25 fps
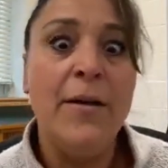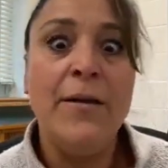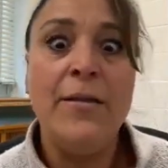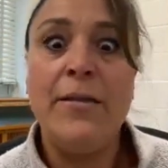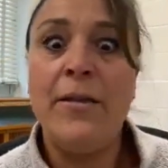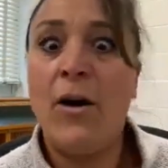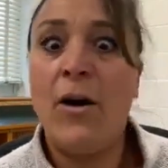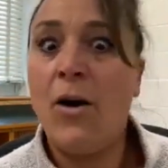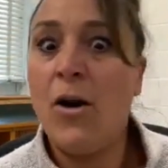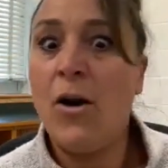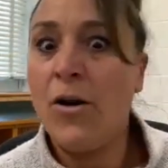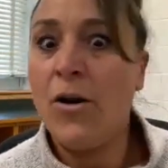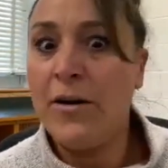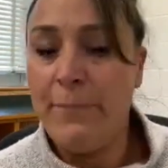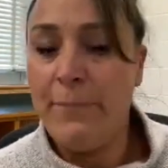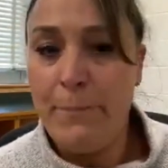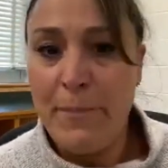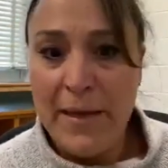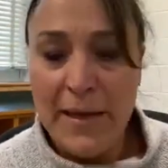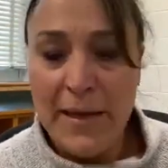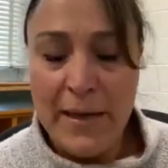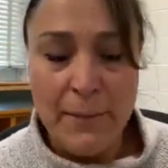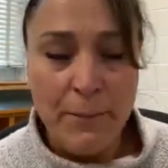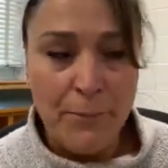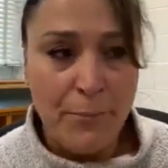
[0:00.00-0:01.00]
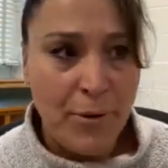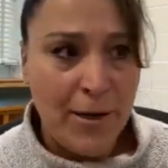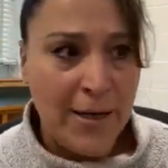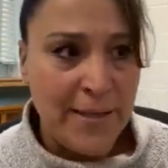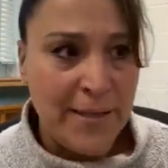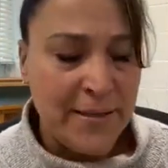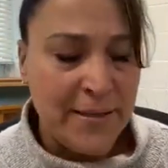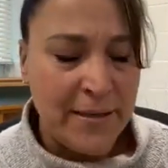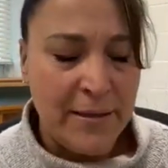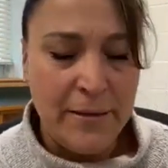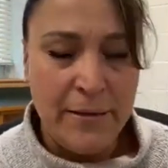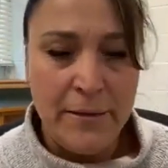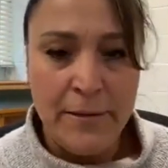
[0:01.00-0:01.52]
The art of being
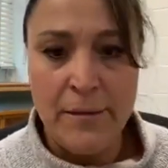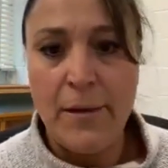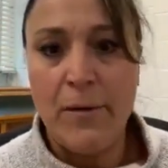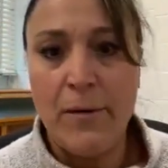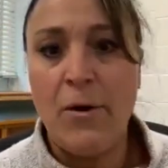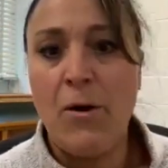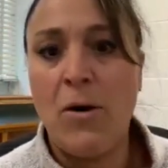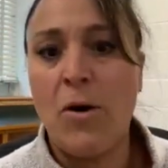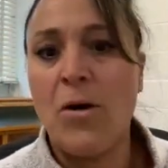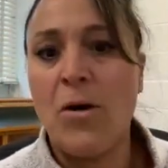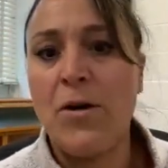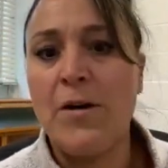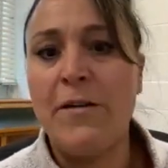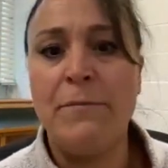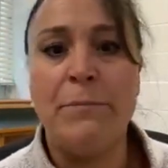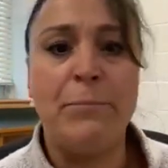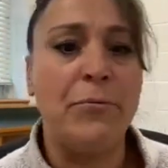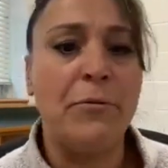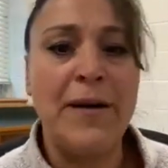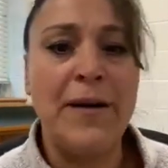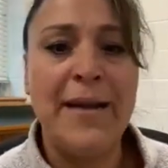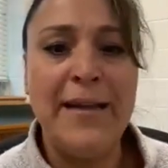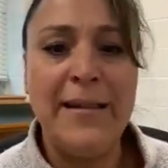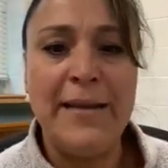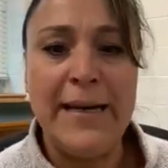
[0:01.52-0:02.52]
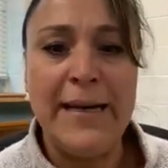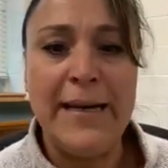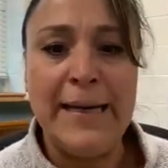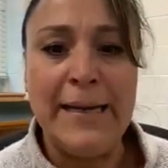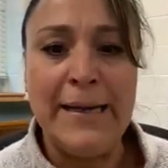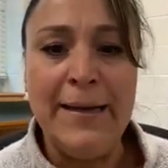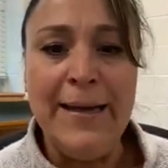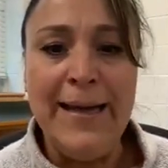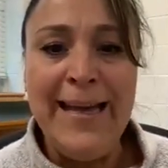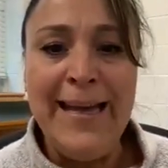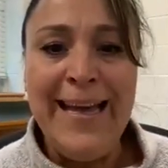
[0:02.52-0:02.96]
present, the art of breathing.